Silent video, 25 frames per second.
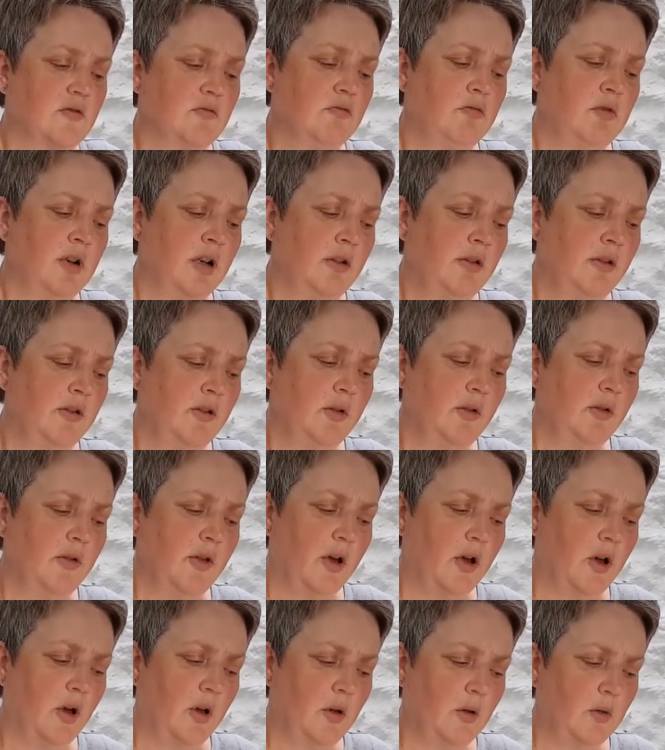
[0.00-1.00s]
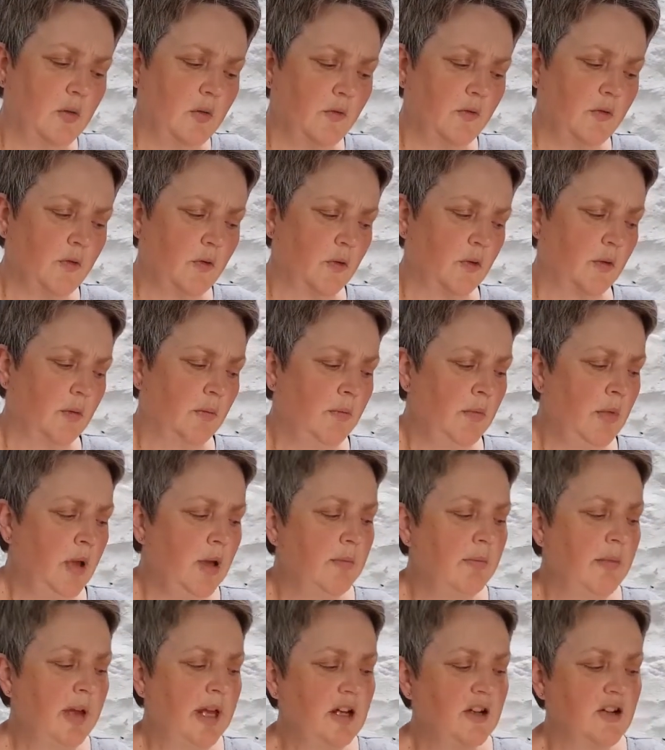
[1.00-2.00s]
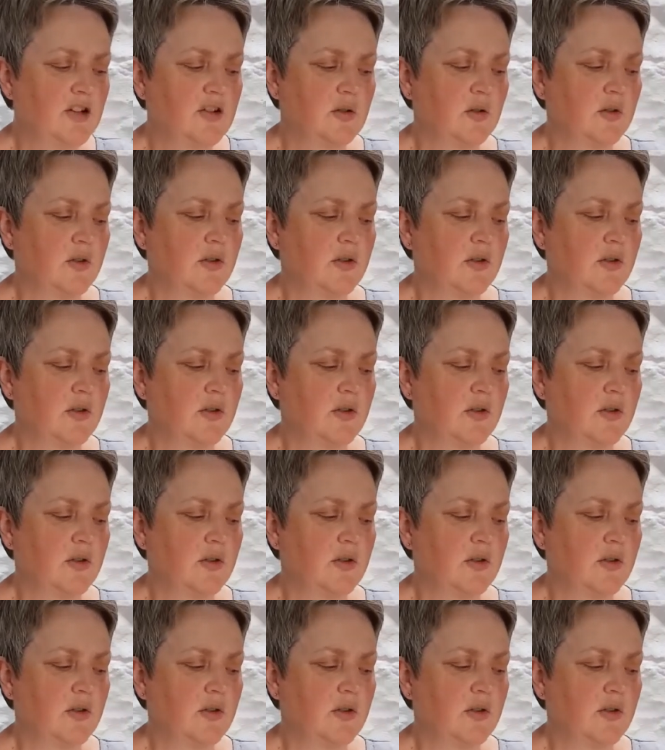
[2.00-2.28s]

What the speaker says: run through the whole form, make sure